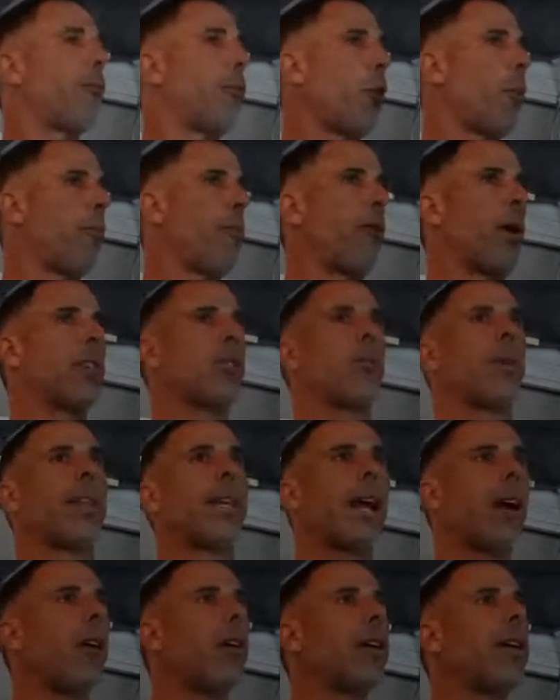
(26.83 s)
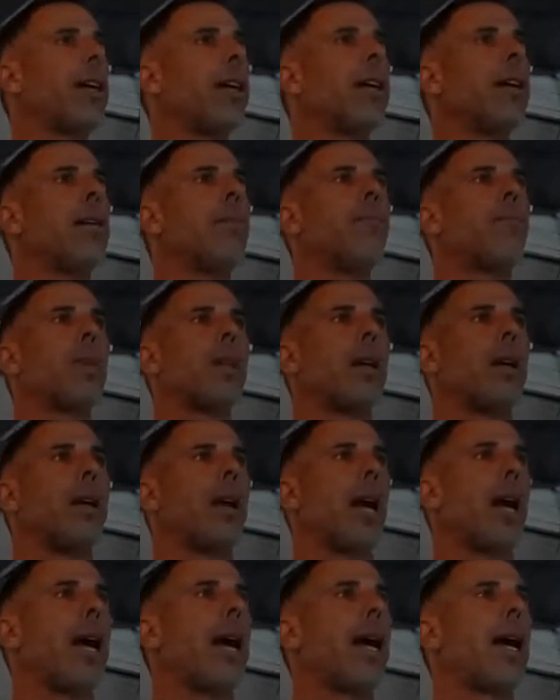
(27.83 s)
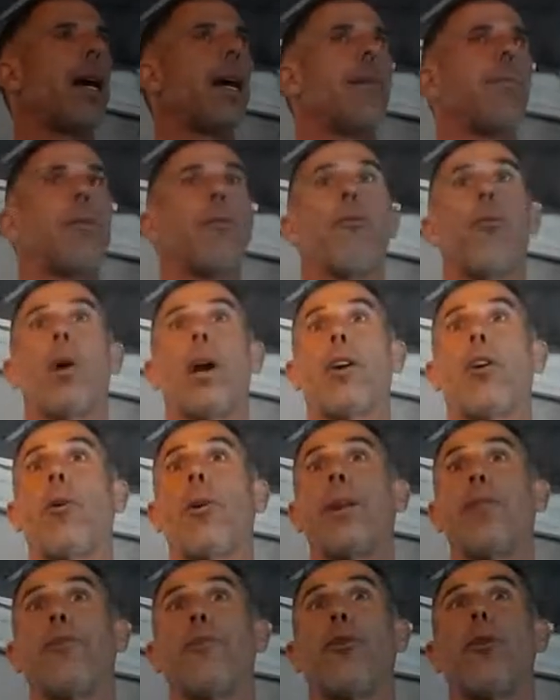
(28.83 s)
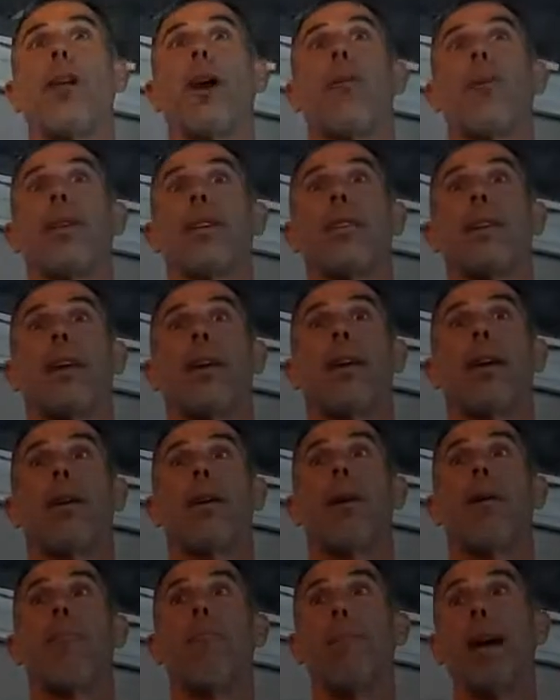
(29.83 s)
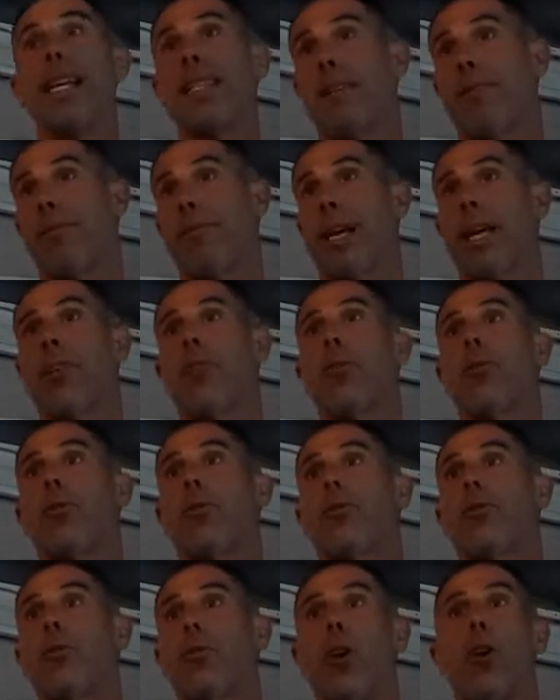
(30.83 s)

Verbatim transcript: firm friends with Carol here. And before I go any further, I want to say a, a massive thank you to